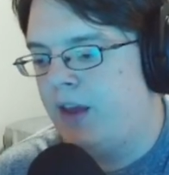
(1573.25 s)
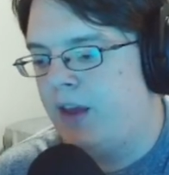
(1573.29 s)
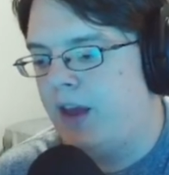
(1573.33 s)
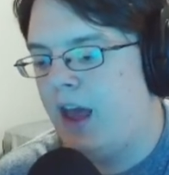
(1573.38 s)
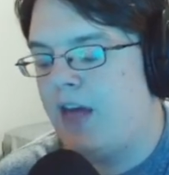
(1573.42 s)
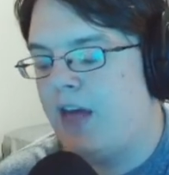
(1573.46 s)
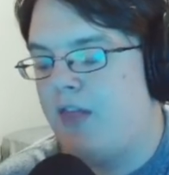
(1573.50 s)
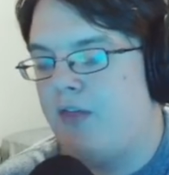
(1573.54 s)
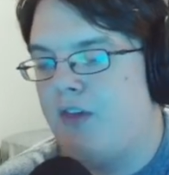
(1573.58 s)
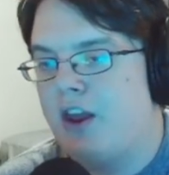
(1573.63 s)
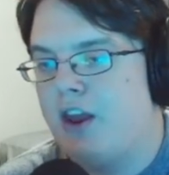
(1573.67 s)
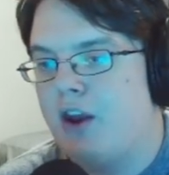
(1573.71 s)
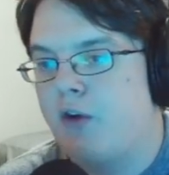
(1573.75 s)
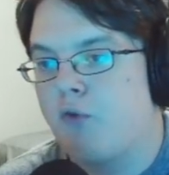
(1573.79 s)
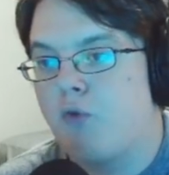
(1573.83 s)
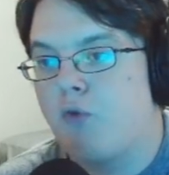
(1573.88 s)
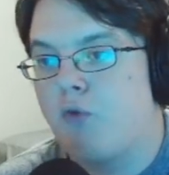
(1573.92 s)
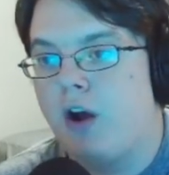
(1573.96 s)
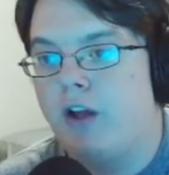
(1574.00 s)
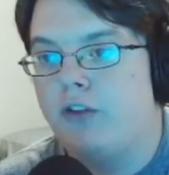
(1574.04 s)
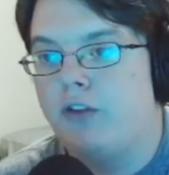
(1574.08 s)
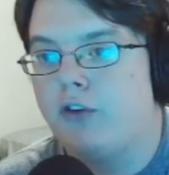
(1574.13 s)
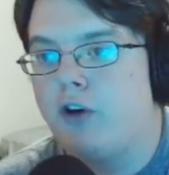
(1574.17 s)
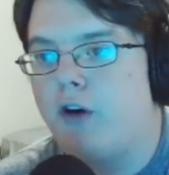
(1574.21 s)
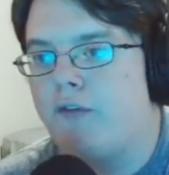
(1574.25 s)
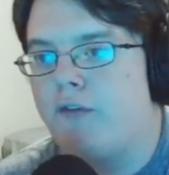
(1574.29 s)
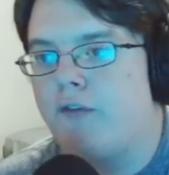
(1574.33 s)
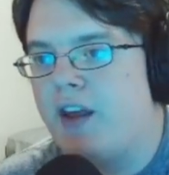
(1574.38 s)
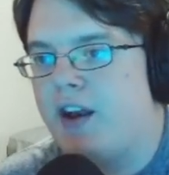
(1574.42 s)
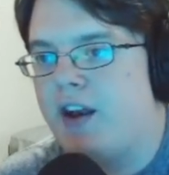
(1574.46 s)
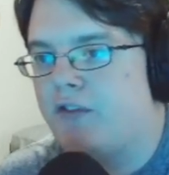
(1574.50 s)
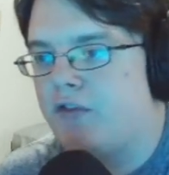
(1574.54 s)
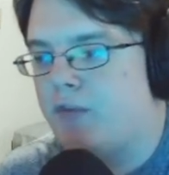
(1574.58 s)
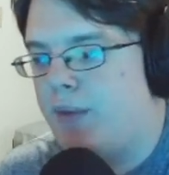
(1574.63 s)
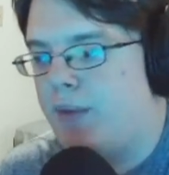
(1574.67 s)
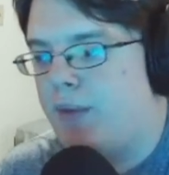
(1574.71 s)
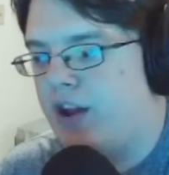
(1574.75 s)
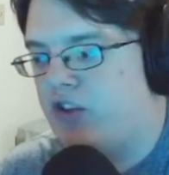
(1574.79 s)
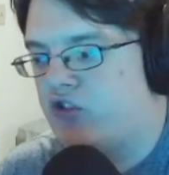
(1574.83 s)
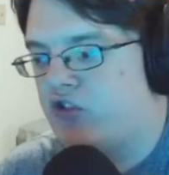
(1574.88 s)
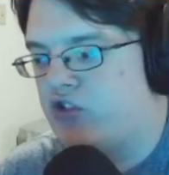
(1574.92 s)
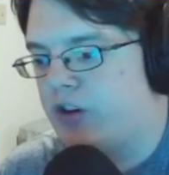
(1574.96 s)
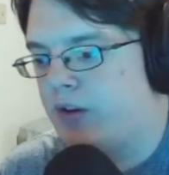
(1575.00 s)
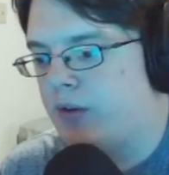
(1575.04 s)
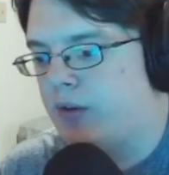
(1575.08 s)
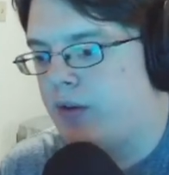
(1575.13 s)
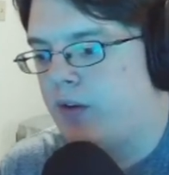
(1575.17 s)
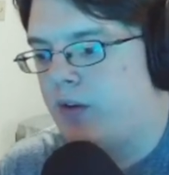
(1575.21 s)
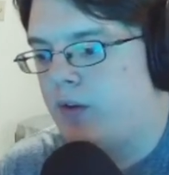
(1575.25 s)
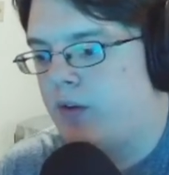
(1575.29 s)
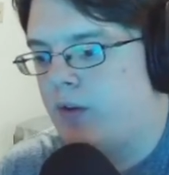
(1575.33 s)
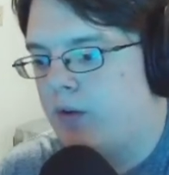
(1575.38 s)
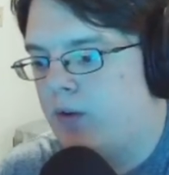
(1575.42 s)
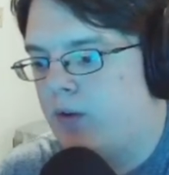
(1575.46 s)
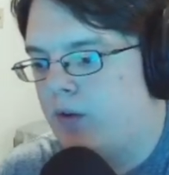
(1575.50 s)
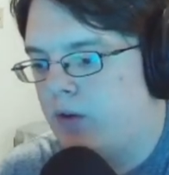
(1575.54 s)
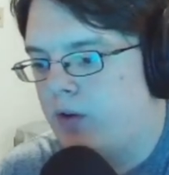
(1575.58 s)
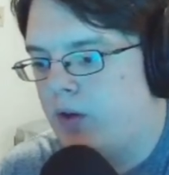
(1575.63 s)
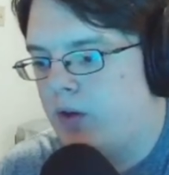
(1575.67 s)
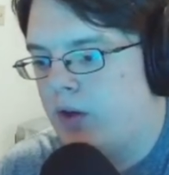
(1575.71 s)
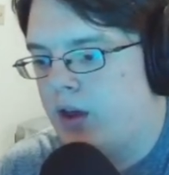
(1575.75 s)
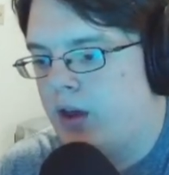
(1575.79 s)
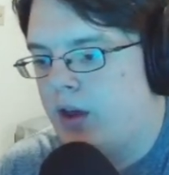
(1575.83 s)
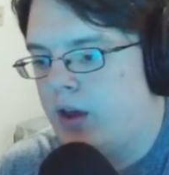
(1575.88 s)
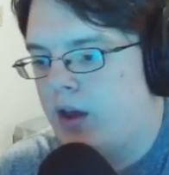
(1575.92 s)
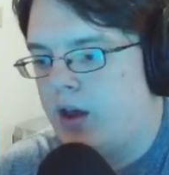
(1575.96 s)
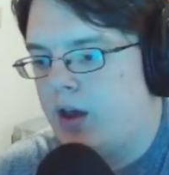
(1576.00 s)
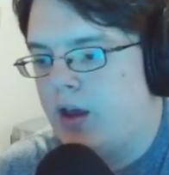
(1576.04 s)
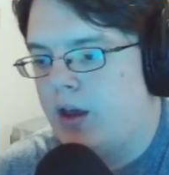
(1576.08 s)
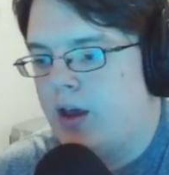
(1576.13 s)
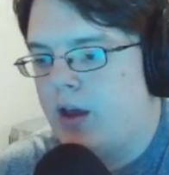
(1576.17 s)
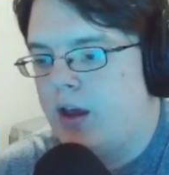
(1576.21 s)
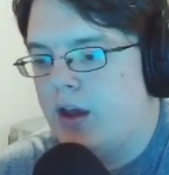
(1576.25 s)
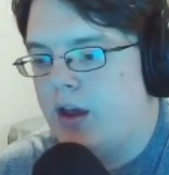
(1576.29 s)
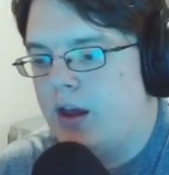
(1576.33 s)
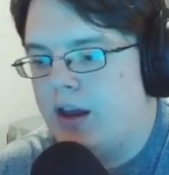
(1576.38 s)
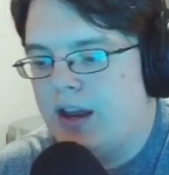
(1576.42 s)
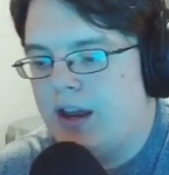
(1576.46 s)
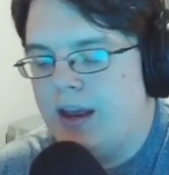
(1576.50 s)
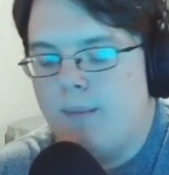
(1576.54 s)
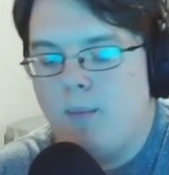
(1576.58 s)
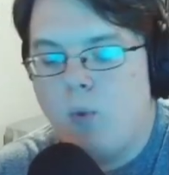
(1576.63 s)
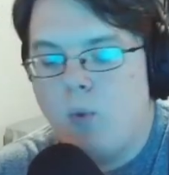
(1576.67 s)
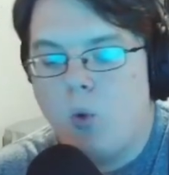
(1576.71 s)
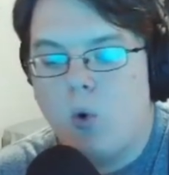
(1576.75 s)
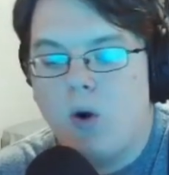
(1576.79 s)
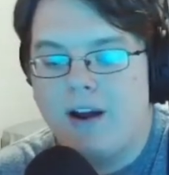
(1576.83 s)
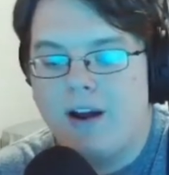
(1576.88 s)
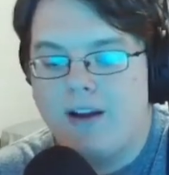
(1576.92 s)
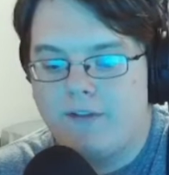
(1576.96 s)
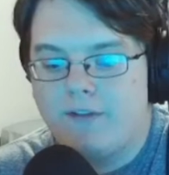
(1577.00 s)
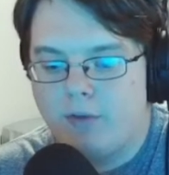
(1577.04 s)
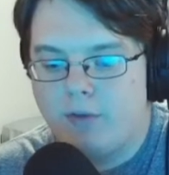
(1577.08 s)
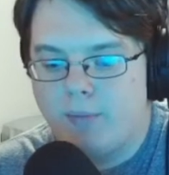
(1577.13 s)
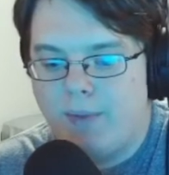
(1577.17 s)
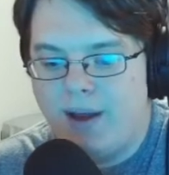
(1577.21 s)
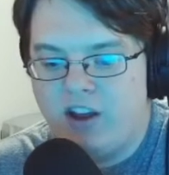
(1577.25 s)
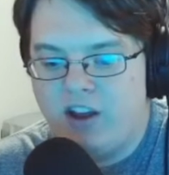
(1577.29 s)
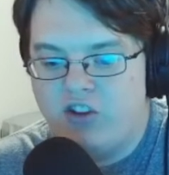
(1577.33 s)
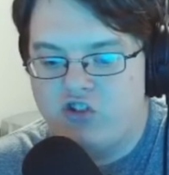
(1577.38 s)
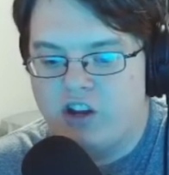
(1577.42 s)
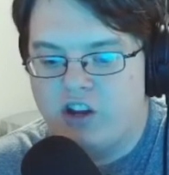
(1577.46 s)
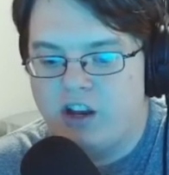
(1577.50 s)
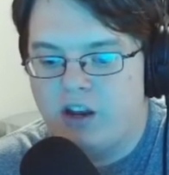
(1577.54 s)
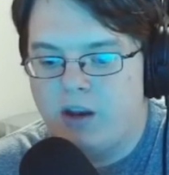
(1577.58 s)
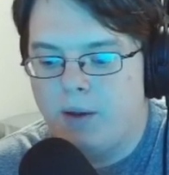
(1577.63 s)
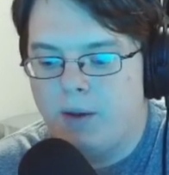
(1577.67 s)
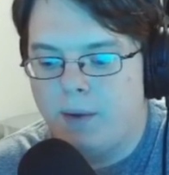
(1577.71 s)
and then it runs off that information. Any more information